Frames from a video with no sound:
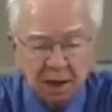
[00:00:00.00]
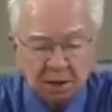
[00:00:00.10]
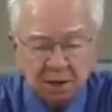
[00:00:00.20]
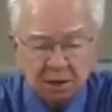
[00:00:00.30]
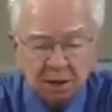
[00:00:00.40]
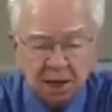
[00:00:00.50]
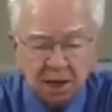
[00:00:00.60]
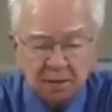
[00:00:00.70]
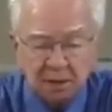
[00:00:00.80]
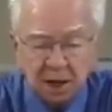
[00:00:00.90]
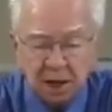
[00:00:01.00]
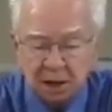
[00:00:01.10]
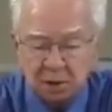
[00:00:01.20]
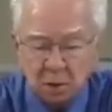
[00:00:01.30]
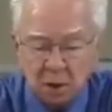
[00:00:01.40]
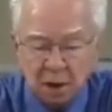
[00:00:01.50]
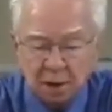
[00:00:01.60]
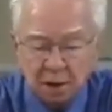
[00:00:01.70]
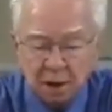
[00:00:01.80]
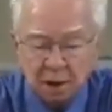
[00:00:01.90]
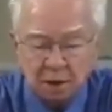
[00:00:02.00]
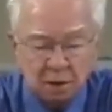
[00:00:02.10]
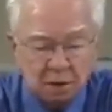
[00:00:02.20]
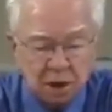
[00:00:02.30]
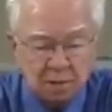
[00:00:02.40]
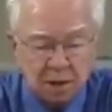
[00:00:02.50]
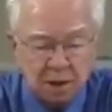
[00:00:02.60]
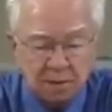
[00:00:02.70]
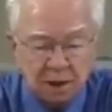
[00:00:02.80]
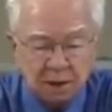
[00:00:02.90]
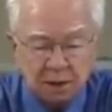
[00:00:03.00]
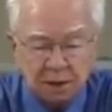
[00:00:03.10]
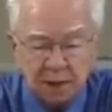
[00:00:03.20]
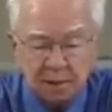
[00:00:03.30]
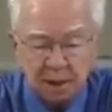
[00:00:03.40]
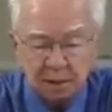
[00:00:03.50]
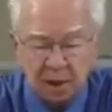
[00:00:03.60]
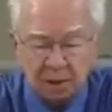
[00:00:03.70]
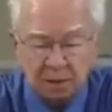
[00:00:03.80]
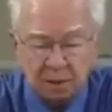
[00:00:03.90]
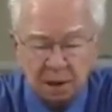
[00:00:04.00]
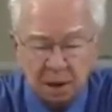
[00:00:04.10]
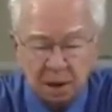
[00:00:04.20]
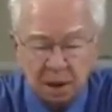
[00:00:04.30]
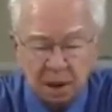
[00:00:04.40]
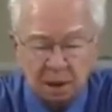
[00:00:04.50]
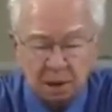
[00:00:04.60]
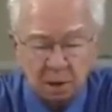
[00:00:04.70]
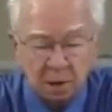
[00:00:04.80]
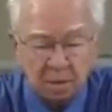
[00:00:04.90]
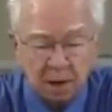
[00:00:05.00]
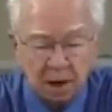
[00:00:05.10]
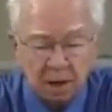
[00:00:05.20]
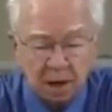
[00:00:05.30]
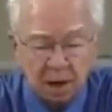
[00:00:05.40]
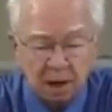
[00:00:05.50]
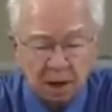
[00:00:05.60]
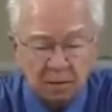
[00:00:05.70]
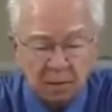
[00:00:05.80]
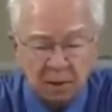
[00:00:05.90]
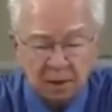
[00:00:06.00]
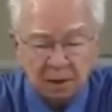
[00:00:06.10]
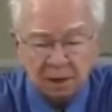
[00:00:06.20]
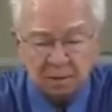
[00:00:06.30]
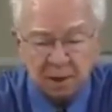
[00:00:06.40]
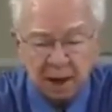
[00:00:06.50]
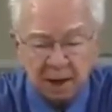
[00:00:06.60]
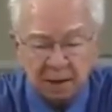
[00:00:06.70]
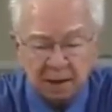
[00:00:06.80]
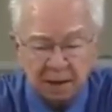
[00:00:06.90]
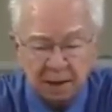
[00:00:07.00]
Since the date of the alleged warrant, accused has been living at the same address in Canoga Park, California since blank.